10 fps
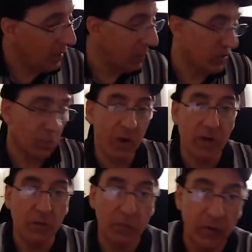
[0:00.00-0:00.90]
somebody
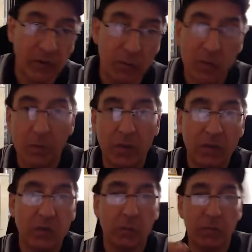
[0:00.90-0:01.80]
can fix it. Maybe it's
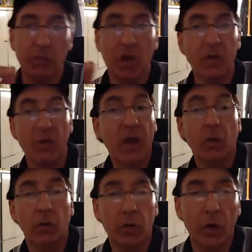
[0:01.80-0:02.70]
something minor. I
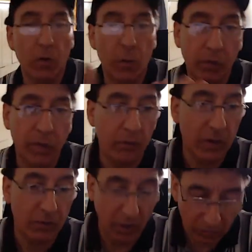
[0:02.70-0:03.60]
don't know. I don't play
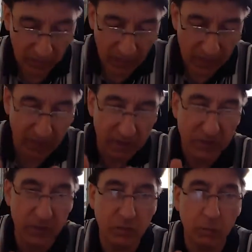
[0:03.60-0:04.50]
around. I don't take these
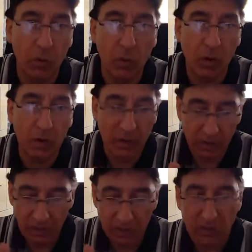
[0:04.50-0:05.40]
things apart
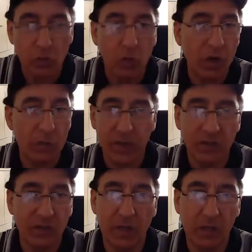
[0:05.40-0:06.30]
to try to make a
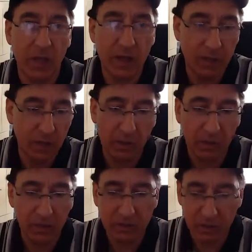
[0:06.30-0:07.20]
sale. I tell, like
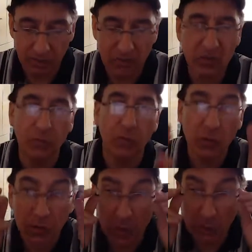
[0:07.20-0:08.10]
I said, this is the
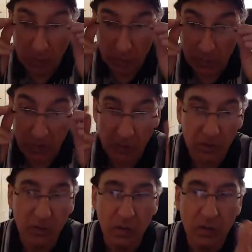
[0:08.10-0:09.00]
first time coming
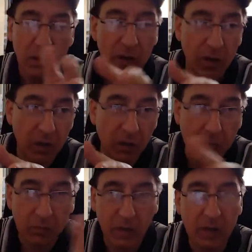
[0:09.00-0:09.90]
here.
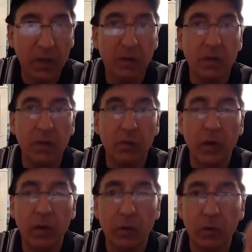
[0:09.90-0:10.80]
Um, again, you know,
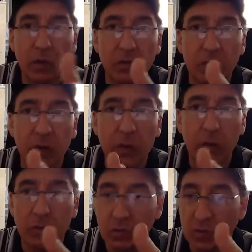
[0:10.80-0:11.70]
I do these
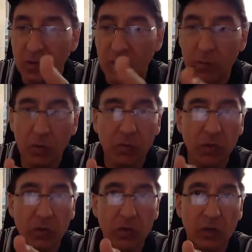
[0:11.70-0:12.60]
videos, these demo
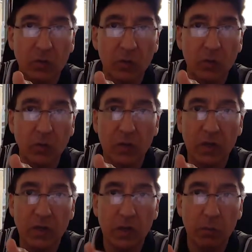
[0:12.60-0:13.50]
videos, intros, and
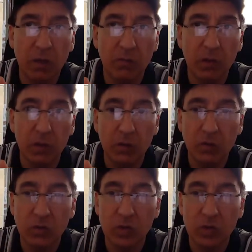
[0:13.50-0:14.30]
sneak peek videos